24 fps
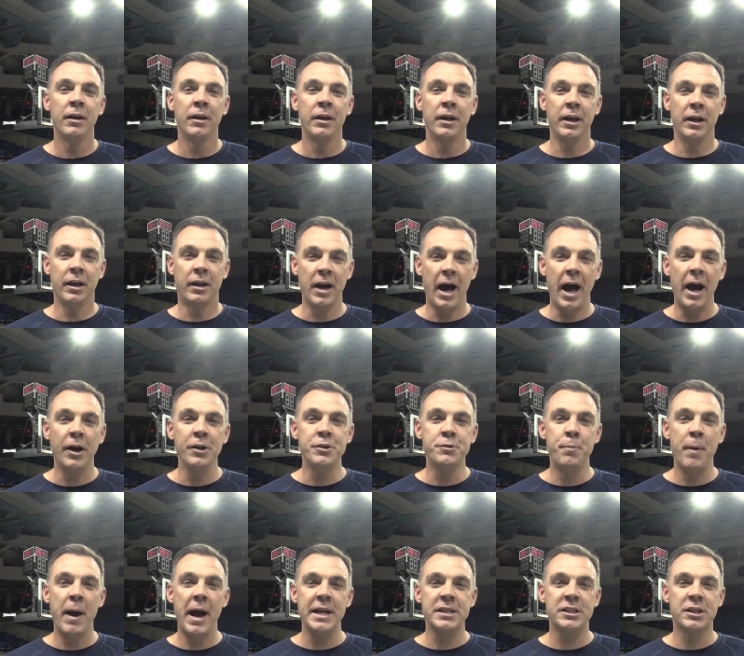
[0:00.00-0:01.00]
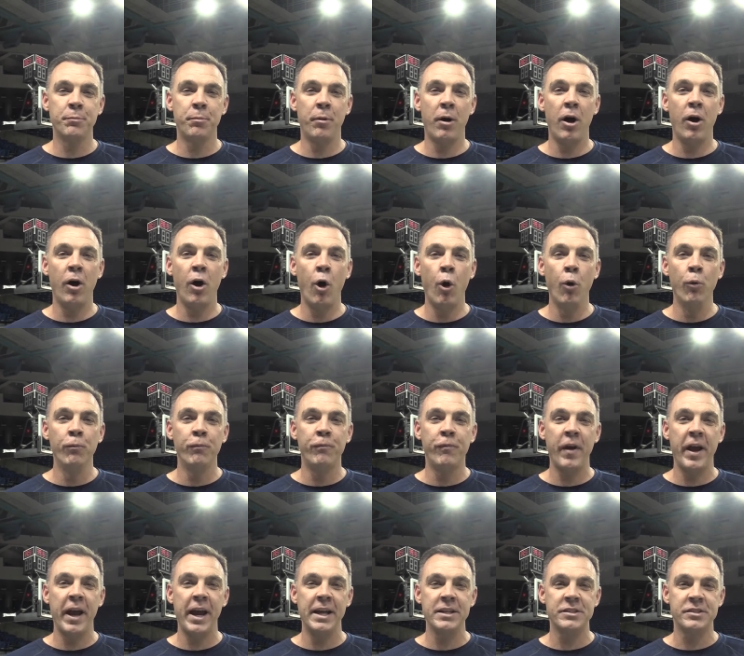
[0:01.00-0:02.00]
in college basketball, home
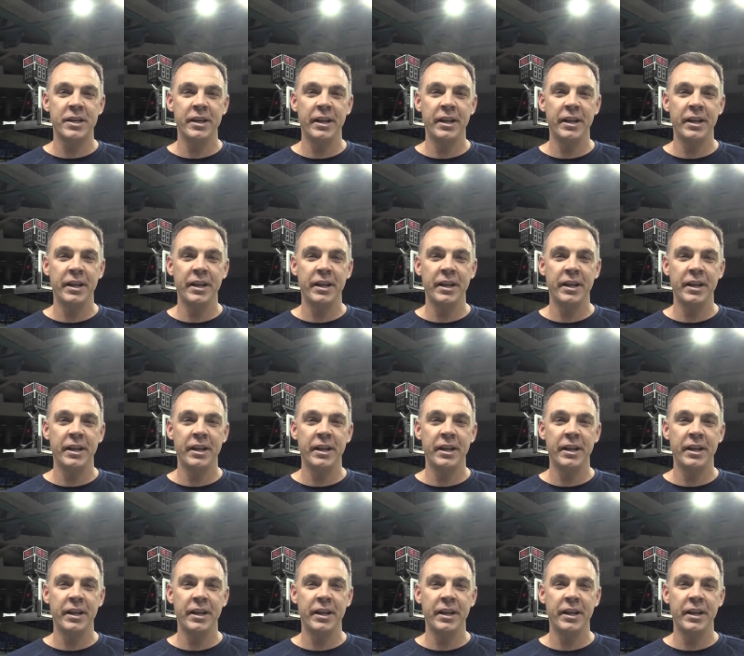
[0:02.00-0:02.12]
fans